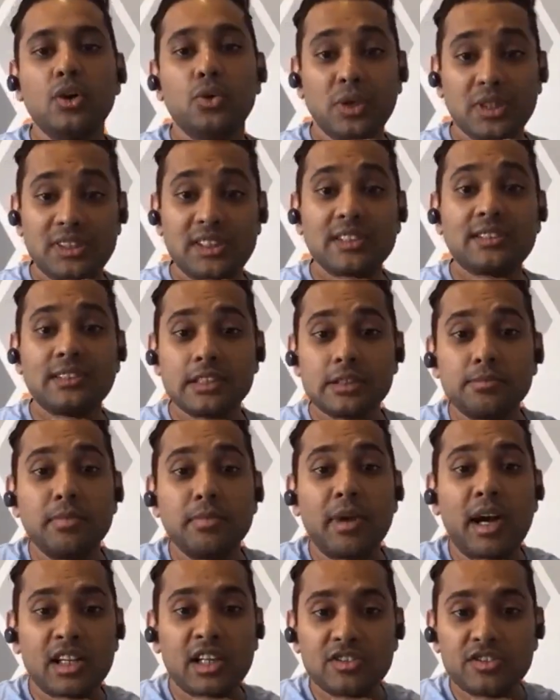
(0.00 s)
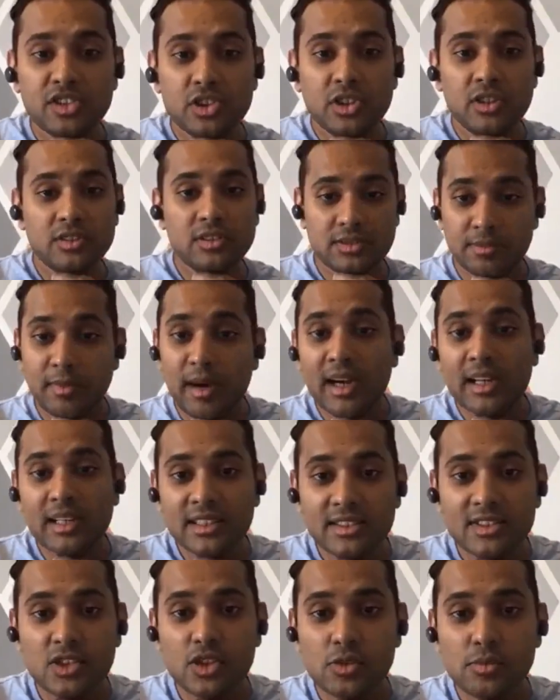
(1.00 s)
who are just as smart
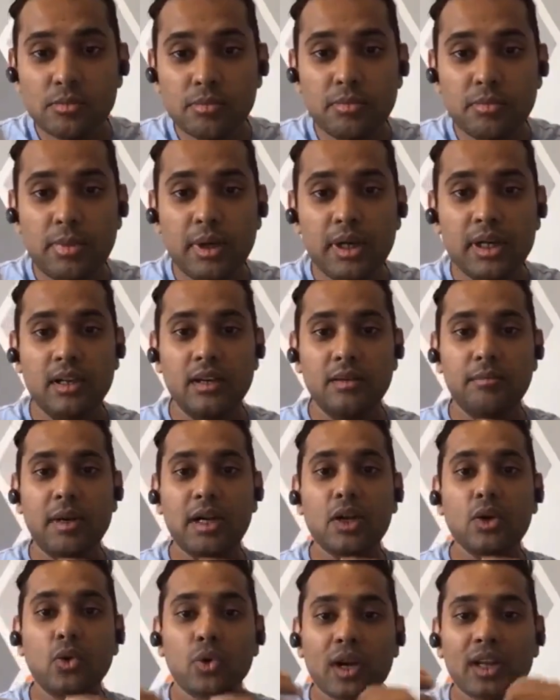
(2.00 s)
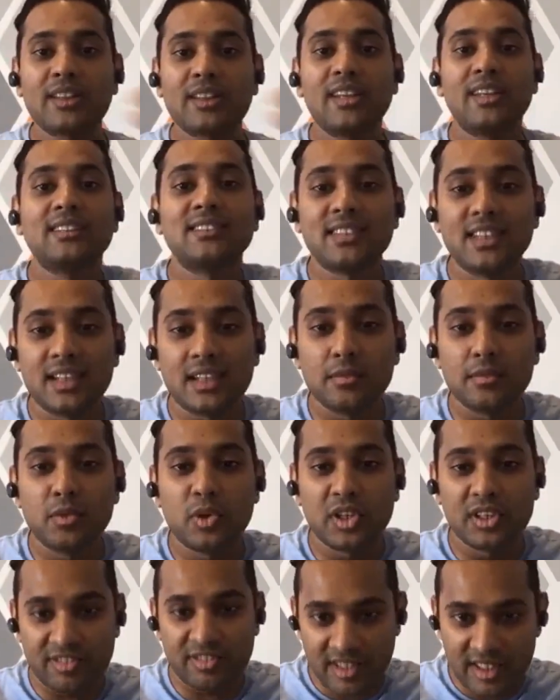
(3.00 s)
as you, but look at things a little
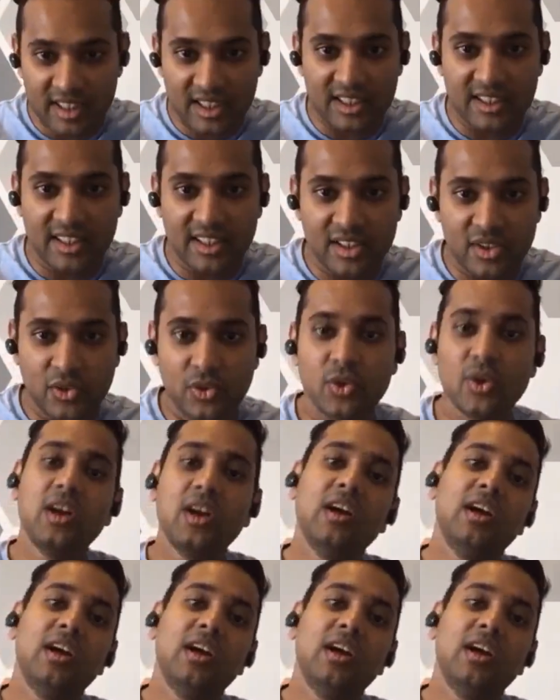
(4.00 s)
more differently than you.